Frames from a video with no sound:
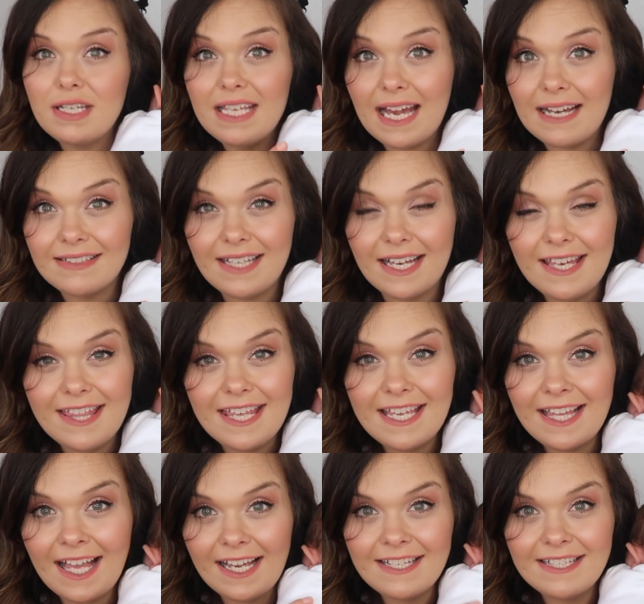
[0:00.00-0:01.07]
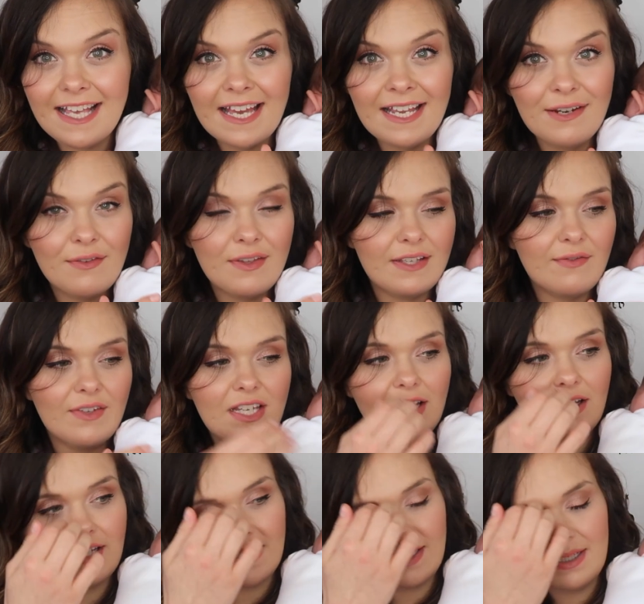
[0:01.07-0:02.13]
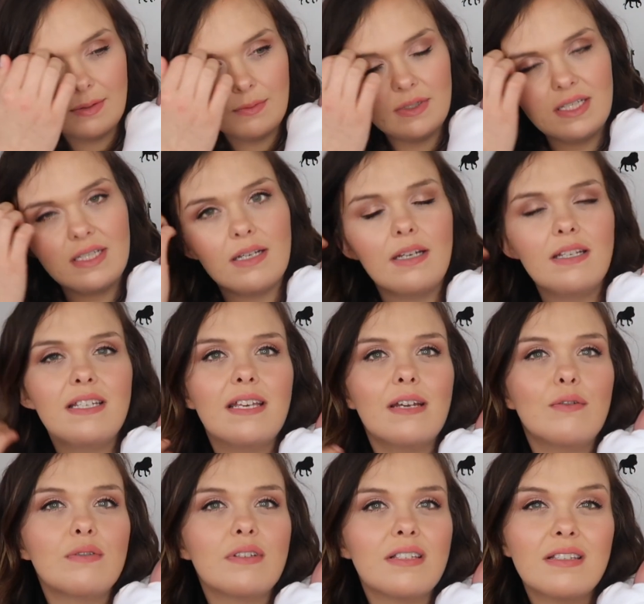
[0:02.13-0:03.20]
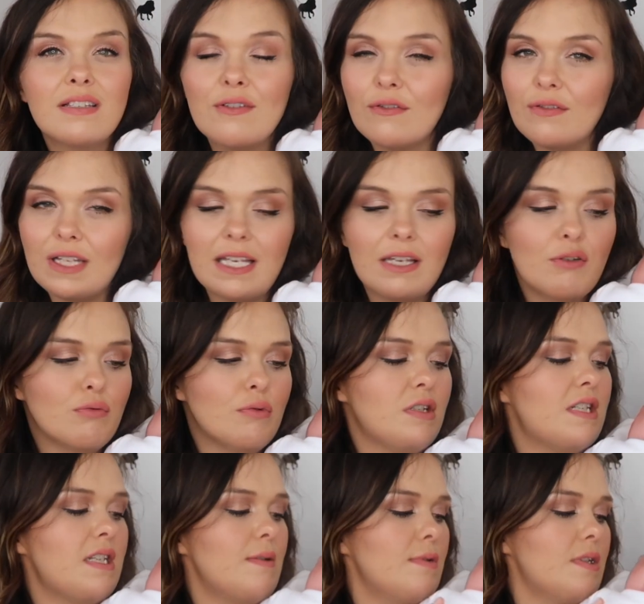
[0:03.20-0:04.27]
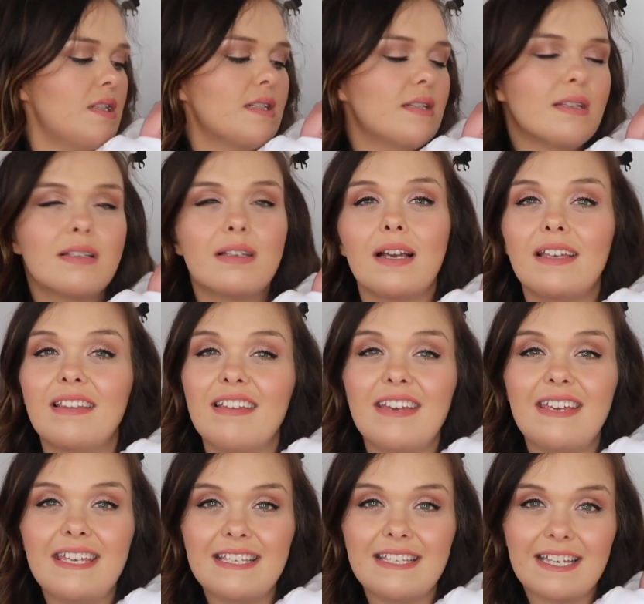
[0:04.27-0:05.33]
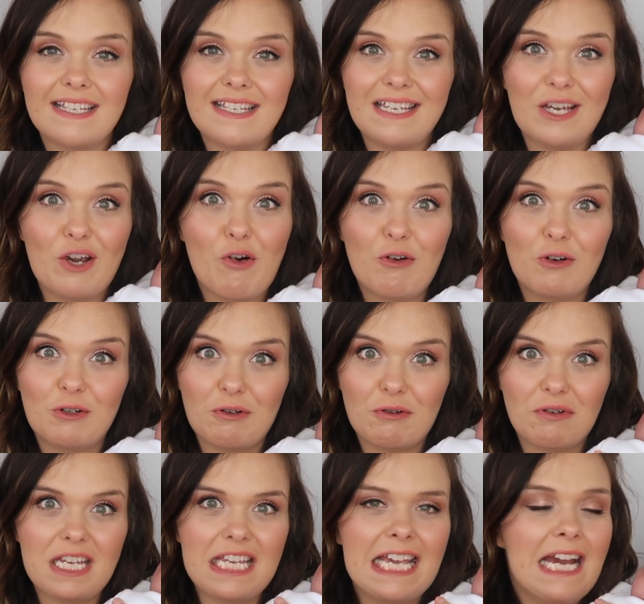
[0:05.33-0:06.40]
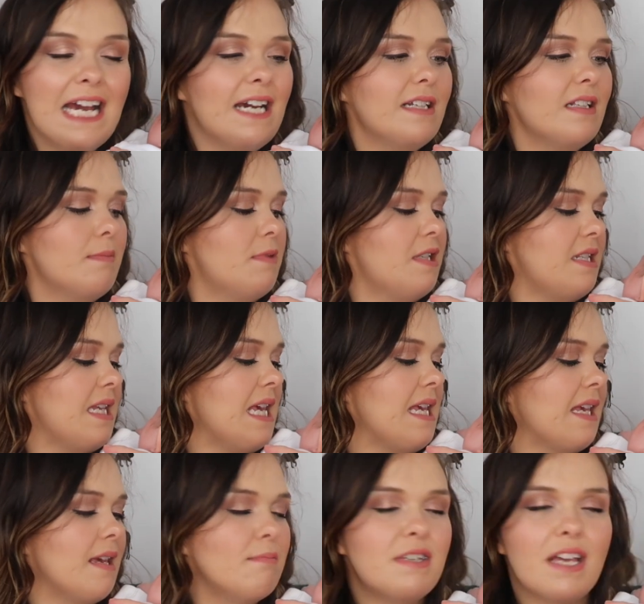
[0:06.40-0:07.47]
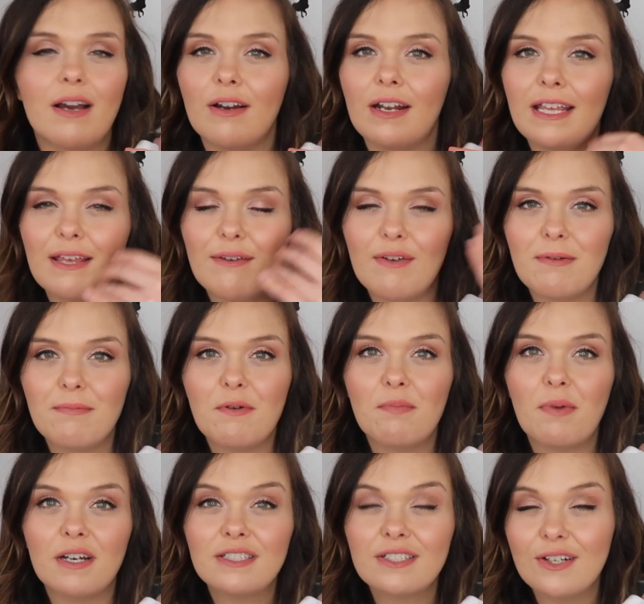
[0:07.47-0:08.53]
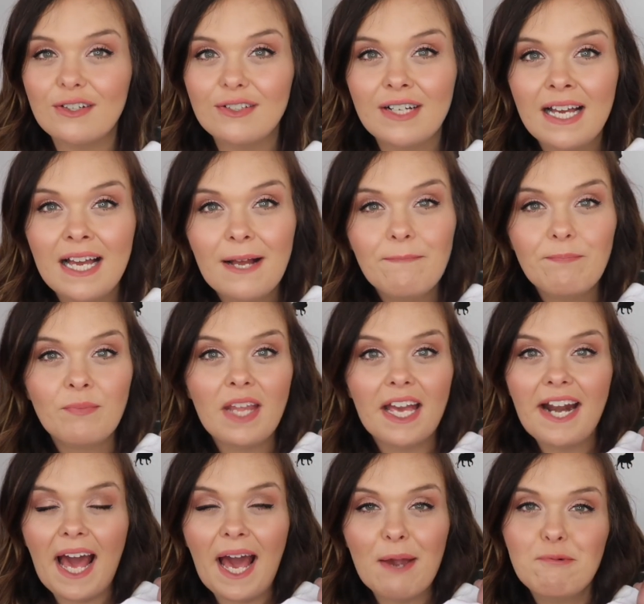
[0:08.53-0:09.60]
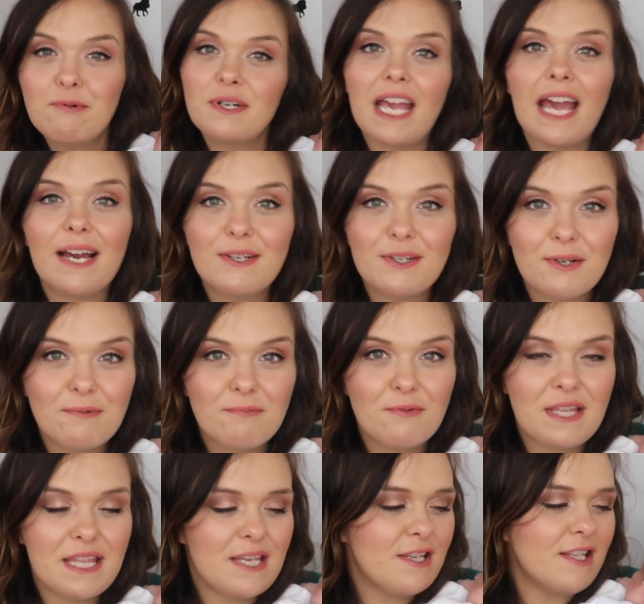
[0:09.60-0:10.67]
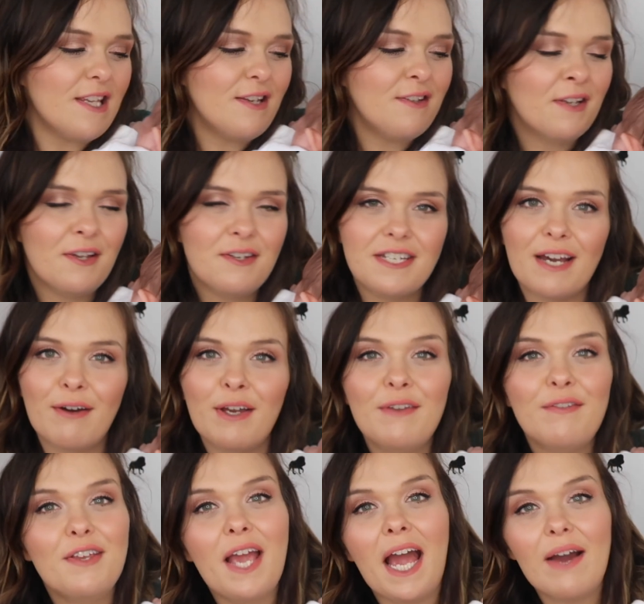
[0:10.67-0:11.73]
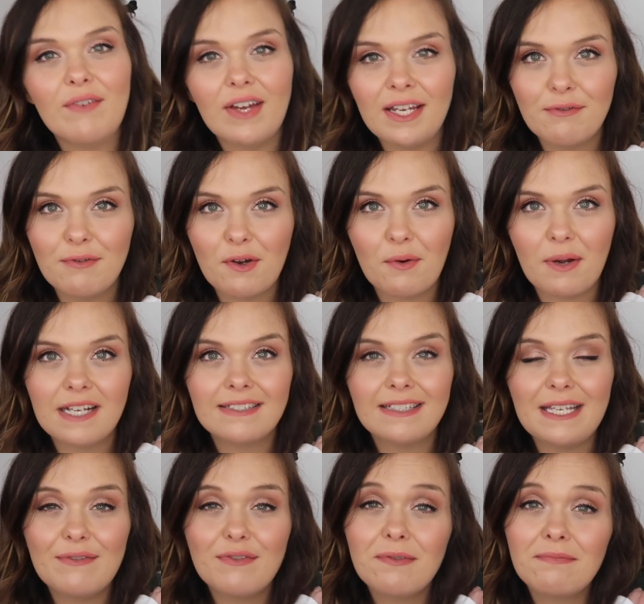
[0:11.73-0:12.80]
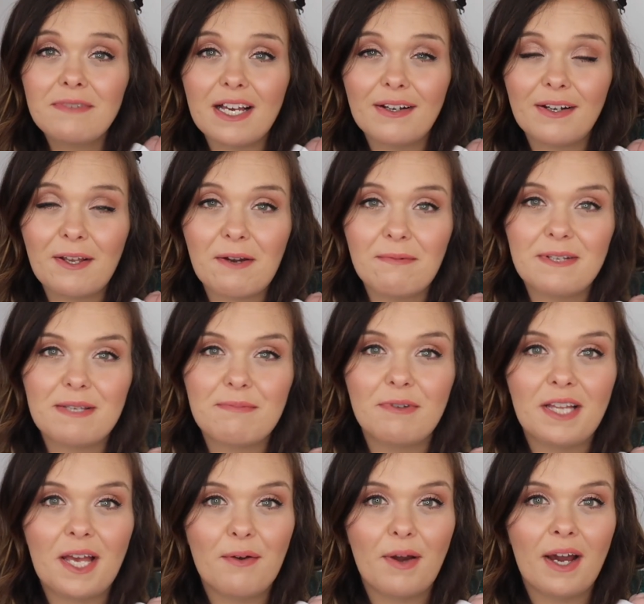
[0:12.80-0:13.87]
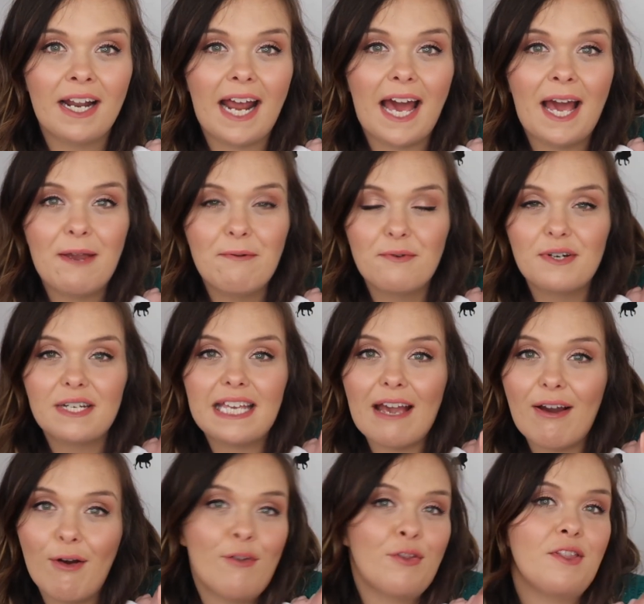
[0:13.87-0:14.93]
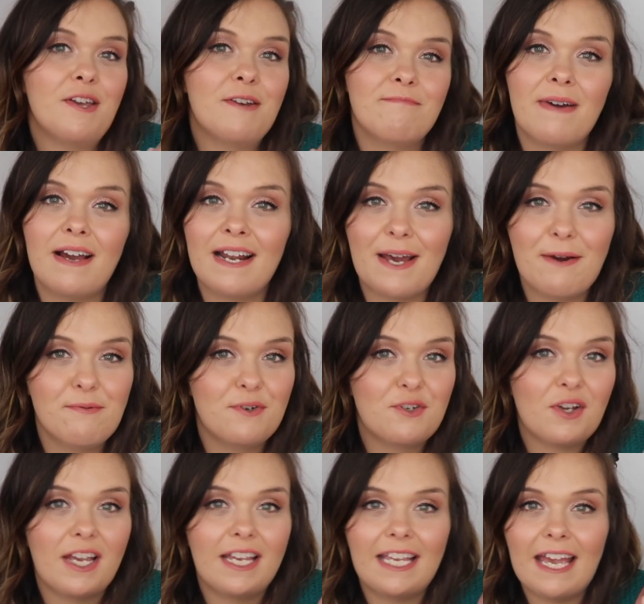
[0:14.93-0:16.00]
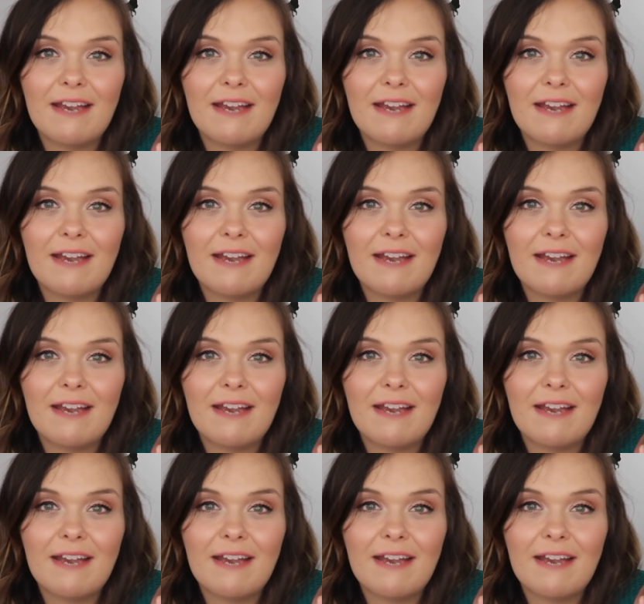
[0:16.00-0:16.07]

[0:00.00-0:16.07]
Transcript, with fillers: But yes, I think that is the end of this video, because this one's starting to get all snuffly and grunty, which is a sign that he's getting hungry. I'm going to take him down and give him a bottle, and then I will catch up with you soon, no doubt. If you have any requests, leave them down in the comments below and I will get on them and I will try and